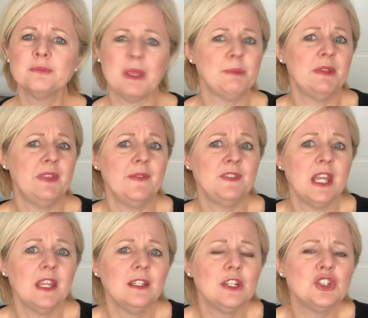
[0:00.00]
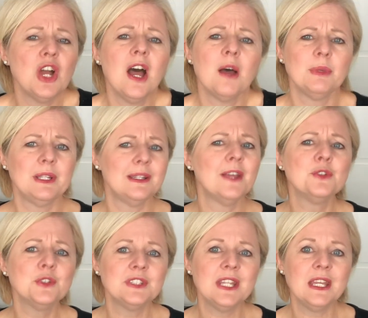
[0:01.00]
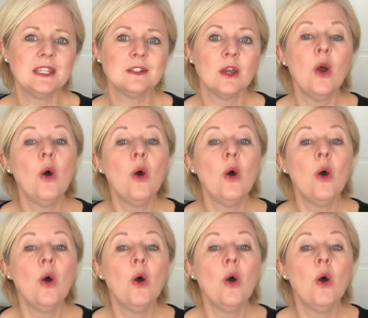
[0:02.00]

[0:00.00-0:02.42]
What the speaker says: Maybe they've taken a job in another state.